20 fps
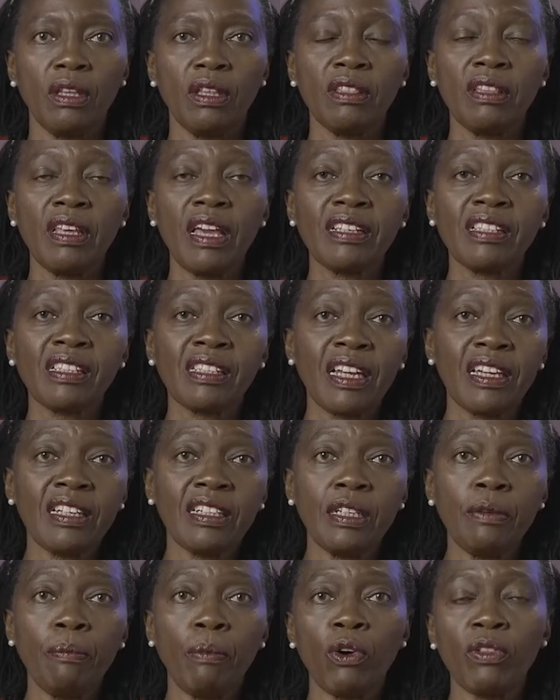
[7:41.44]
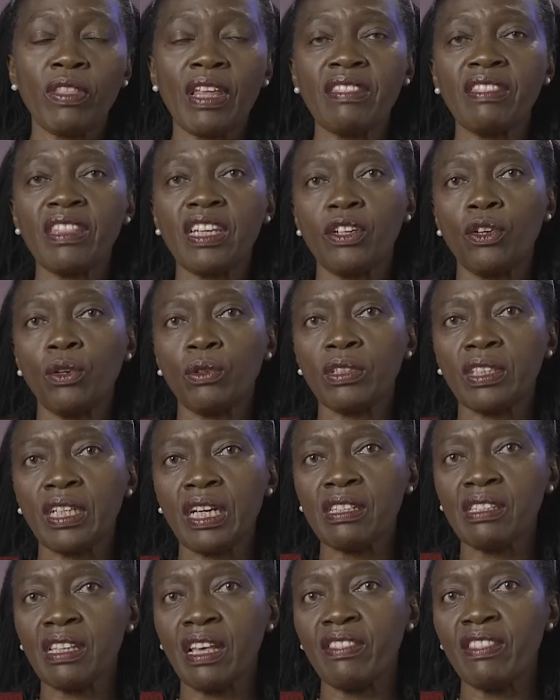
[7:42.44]
They are slightly more than the
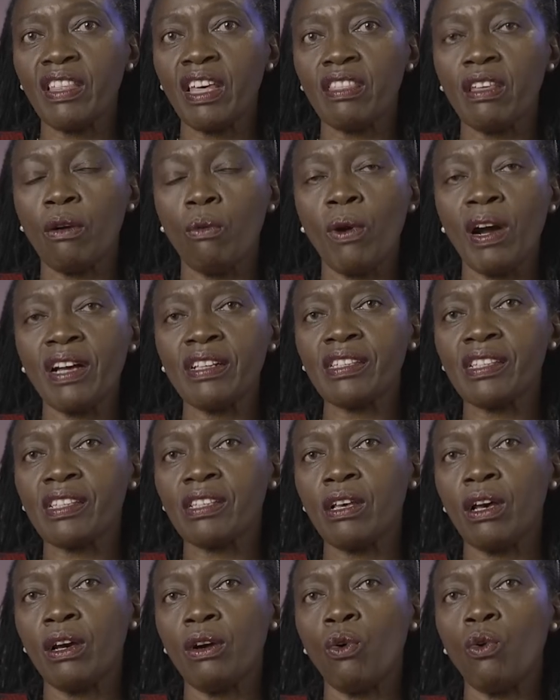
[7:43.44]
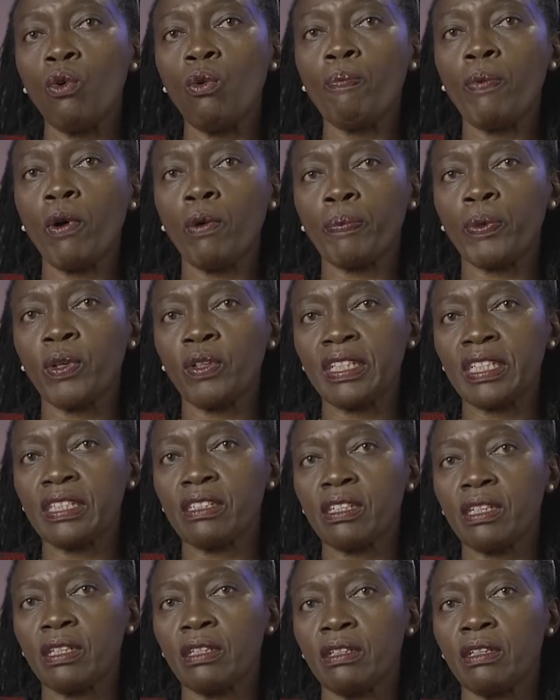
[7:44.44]
doctors, and they're the ones who
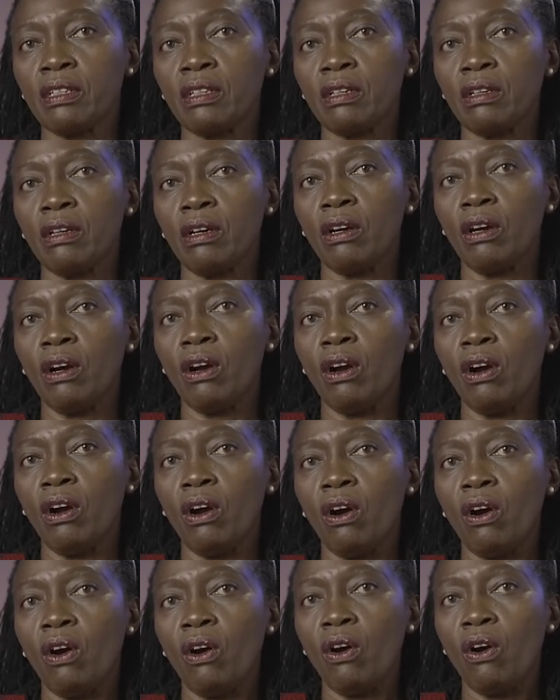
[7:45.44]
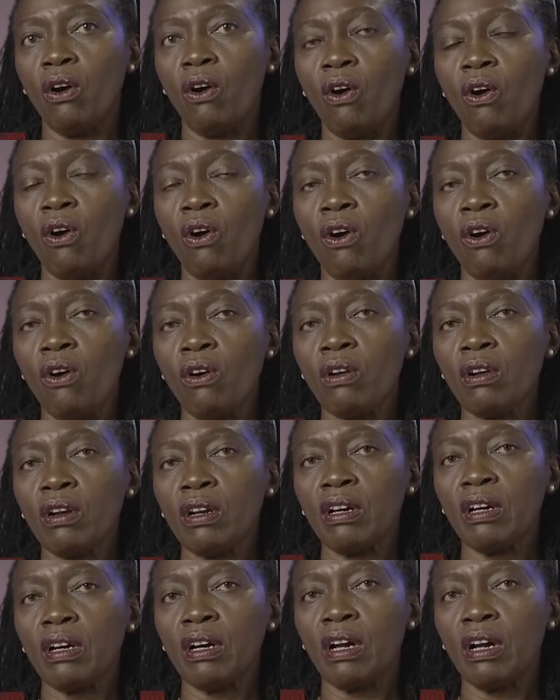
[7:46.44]
populate all